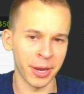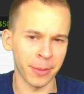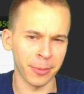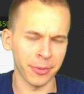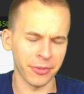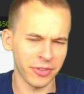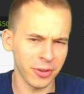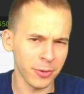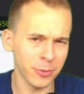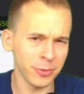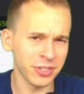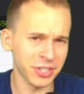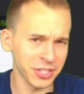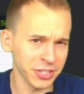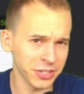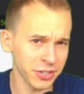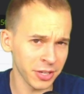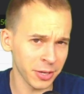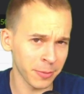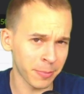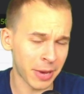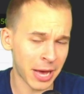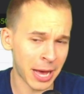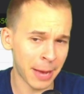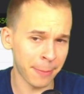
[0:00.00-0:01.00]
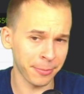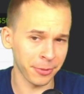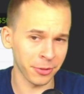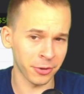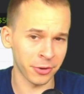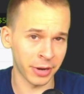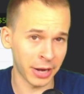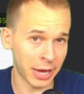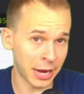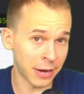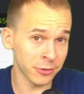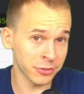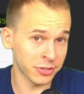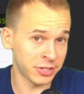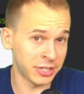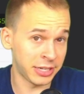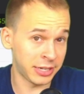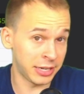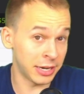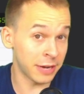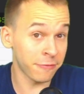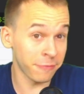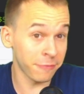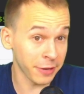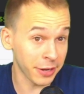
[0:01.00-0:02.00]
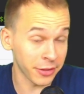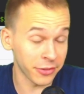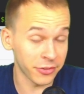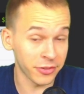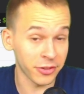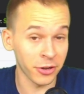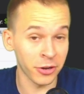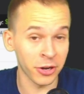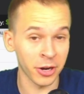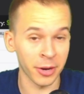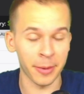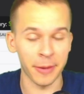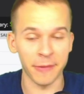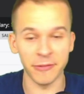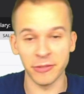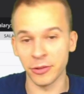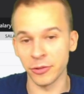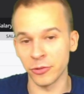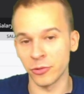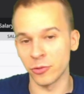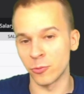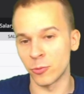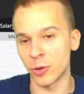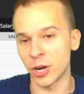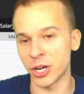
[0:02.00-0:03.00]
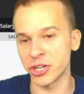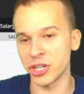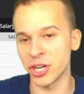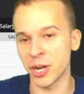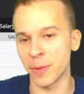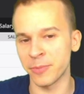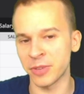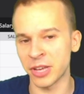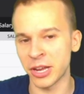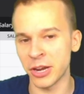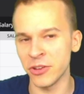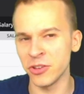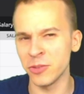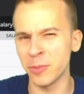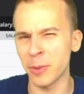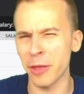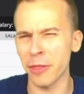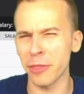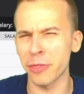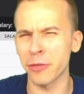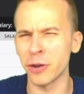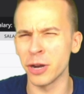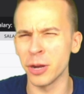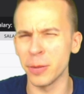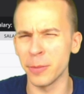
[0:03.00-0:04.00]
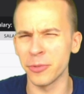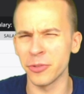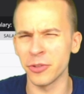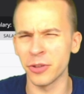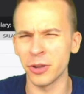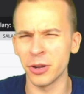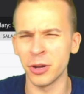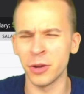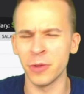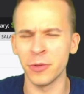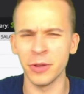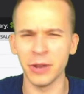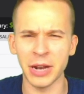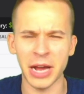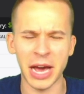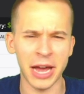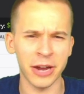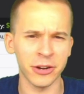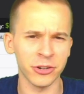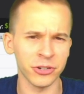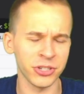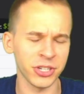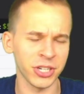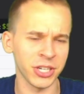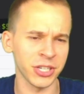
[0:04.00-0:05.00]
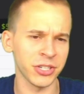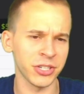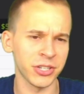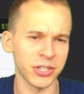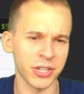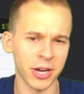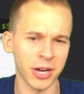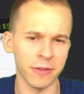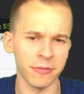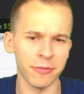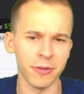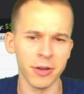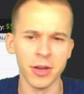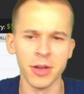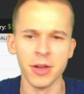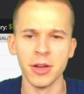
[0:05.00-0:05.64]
Because he was decently popular. And I was definitely considering on this because the rushing upside, he's about 30% owned in higher stakes stuff.